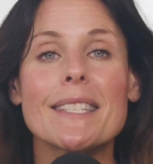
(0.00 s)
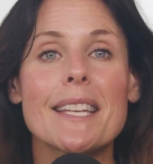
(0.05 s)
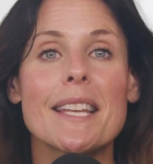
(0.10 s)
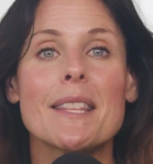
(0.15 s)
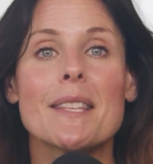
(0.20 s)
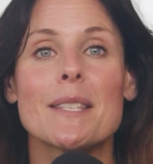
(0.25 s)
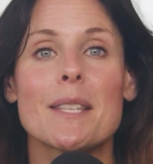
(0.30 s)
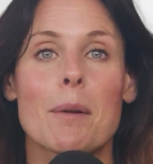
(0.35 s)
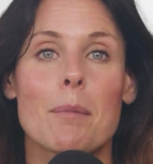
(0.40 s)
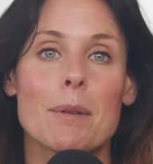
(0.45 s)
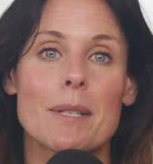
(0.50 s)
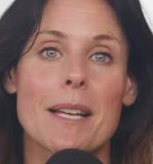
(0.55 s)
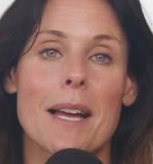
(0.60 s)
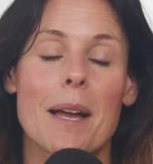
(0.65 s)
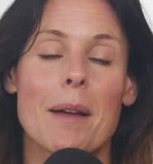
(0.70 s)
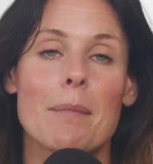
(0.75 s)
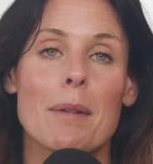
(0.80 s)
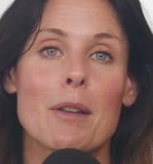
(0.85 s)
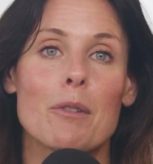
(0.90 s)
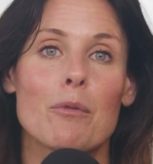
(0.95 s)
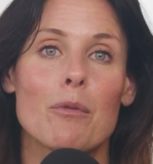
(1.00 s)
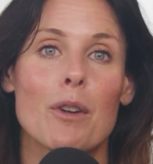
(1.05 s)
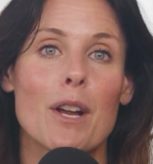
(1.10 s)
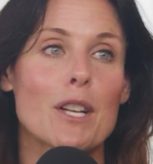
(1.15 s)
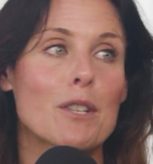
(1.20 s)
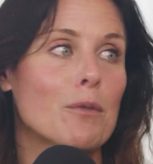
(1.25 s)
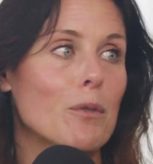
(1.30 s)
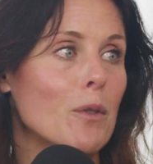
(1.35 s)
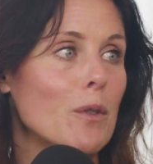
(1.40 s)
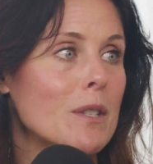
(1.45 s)
in the summertime in
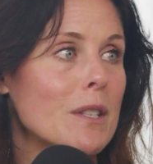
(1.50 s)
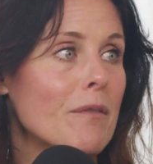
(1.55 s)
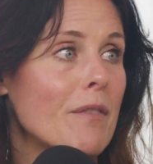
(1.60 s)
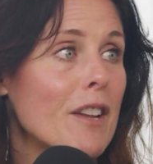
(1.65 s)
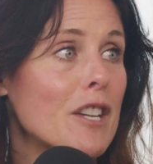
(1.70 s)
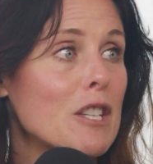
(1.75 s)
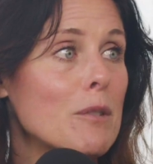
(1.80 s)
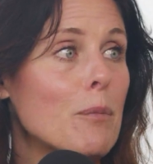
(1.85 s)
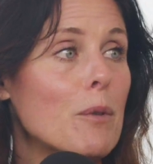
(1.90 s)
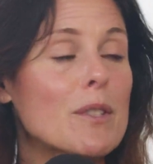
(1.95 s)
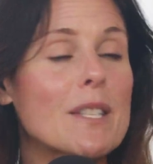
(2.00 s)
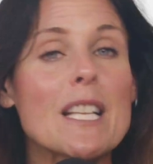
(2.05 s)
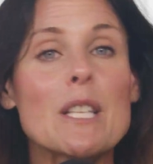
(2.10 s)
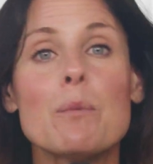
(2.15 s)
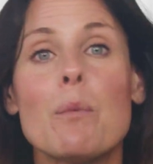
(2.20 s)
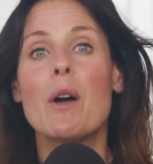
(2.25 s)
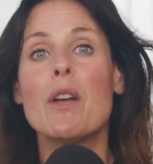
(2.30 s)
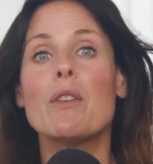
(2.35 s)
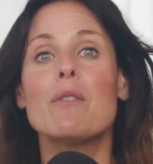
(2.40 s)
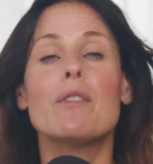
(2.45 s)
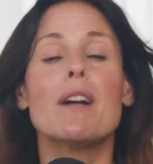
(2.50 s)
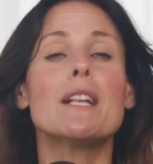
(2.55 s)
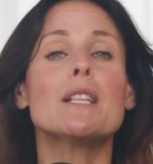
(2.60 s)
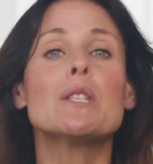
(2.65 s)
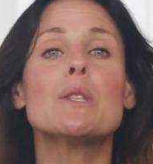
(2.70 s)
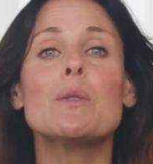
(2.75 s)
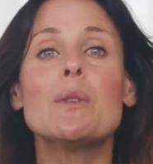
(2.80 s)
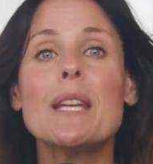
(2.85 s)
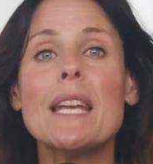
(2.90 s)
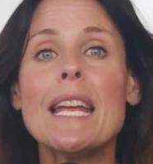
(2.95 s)
fresh fruits and vegetables. That's why you've got
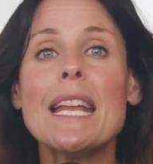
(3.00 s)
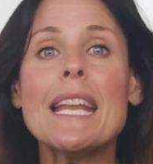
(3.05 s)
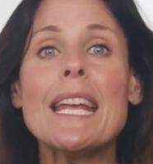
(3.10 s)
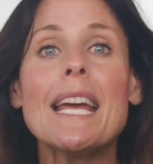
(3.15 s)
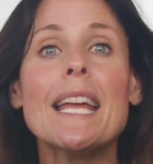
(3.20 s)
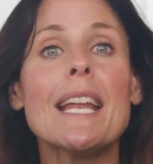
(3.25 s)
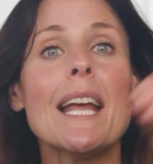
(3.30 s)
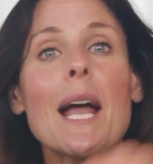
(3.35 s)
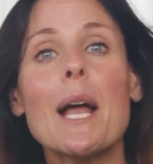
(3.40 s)
zucchini and